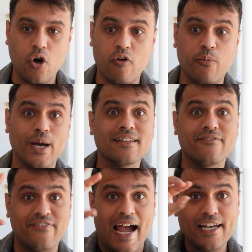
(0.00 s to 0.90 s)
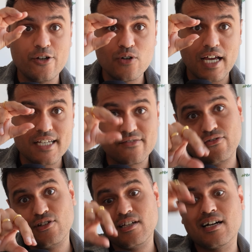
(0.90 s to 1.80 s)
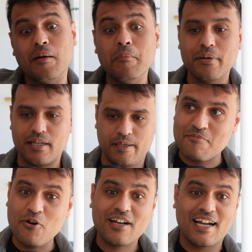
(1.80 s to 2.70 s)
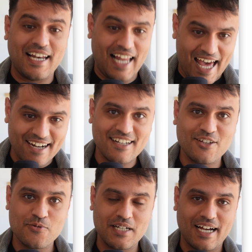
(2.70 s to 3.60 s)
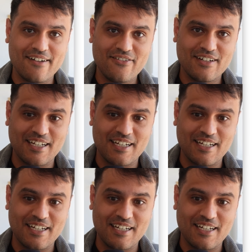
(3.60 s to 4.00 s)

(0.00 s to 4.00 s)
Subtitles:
of where the value lies for the company, the more clarity you will have,